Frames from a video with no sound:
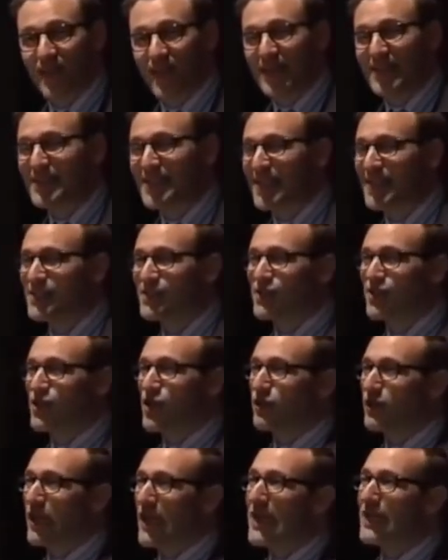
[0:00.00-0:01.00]
And he says, you
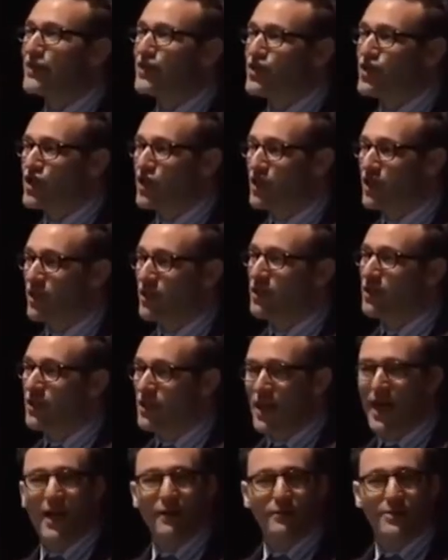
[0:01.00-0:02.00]
know, last
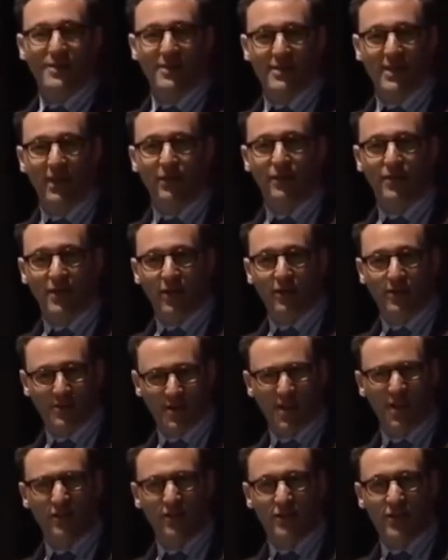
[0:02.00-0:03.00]
year I was the secretary, I
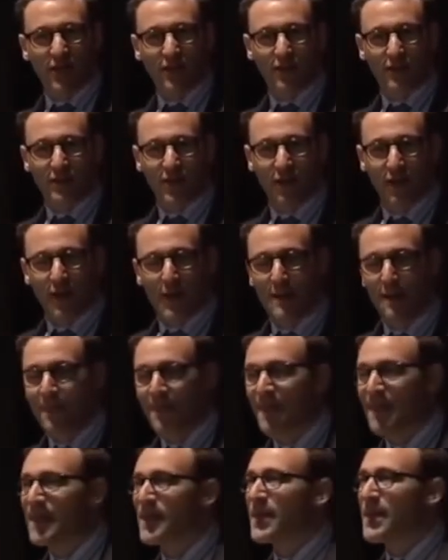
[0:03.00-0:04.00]
was the undersecretary.
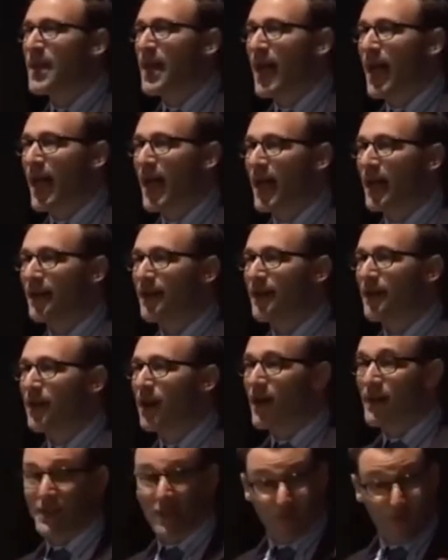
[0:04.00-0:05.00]

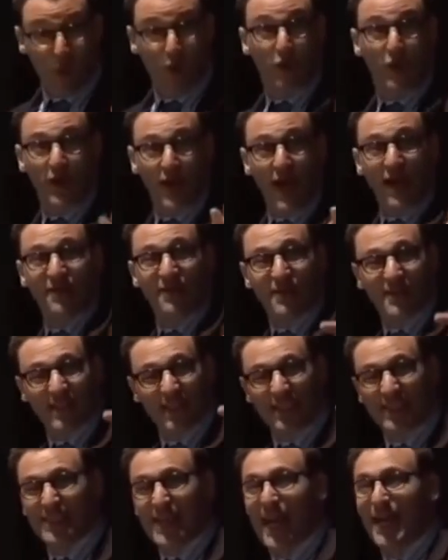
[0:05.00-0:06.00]
And I spoke at this
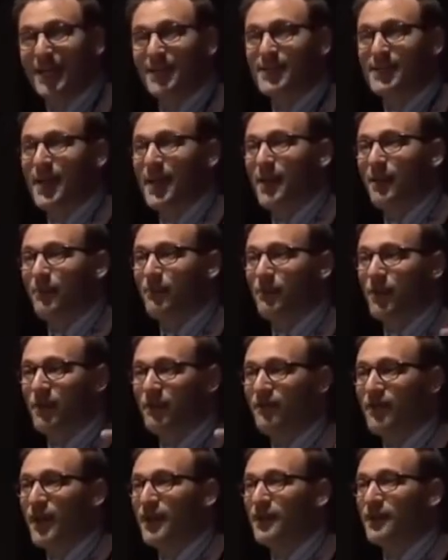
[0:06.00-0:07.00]
exact same
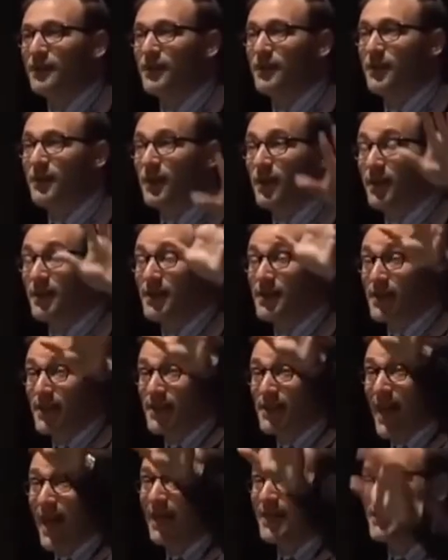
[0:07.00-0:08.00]
event in this
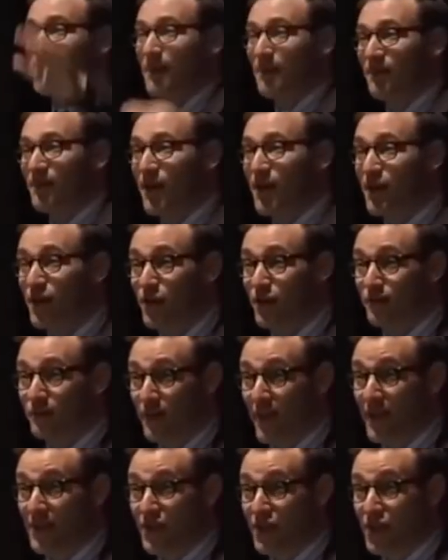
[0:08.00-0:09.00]
exact same venue
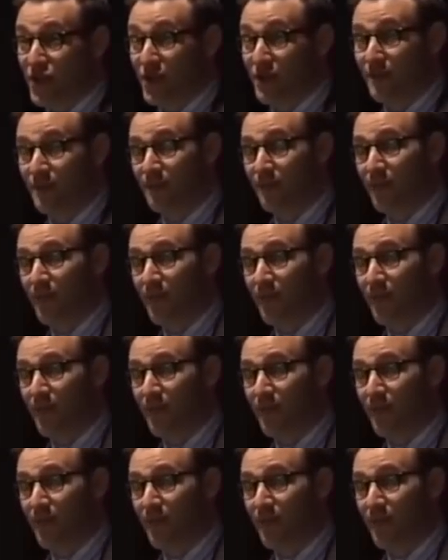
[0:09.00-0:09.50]
last year.